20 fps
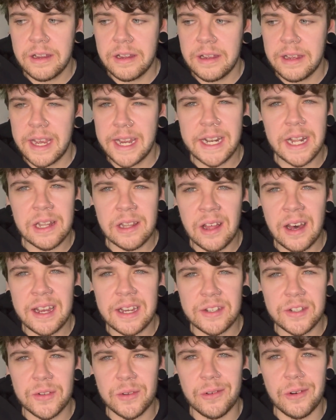
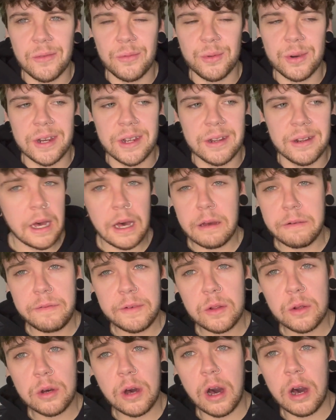light sort of way. I
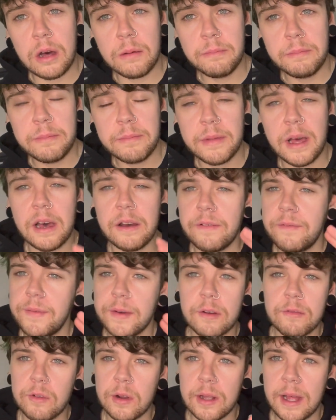feel calm, I
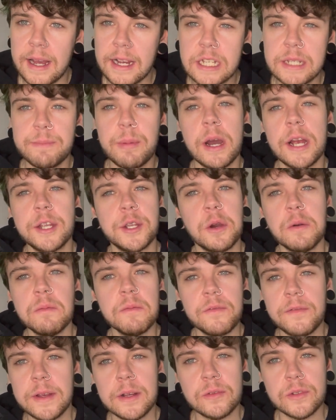feel relaxed, but I
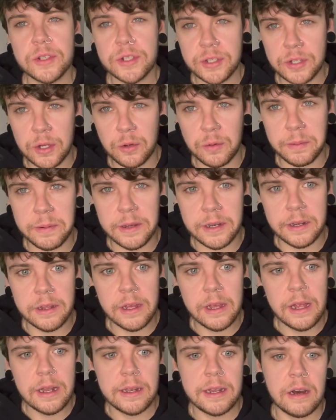don't feel stupid.
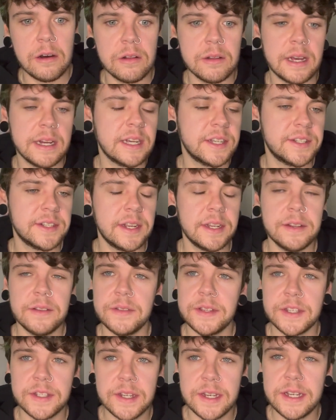Now, like I said,
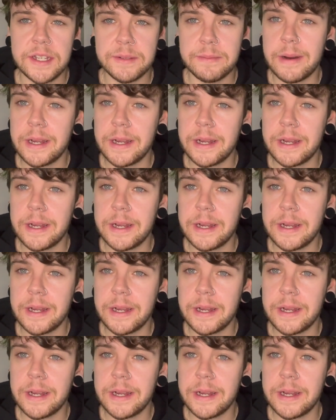this is my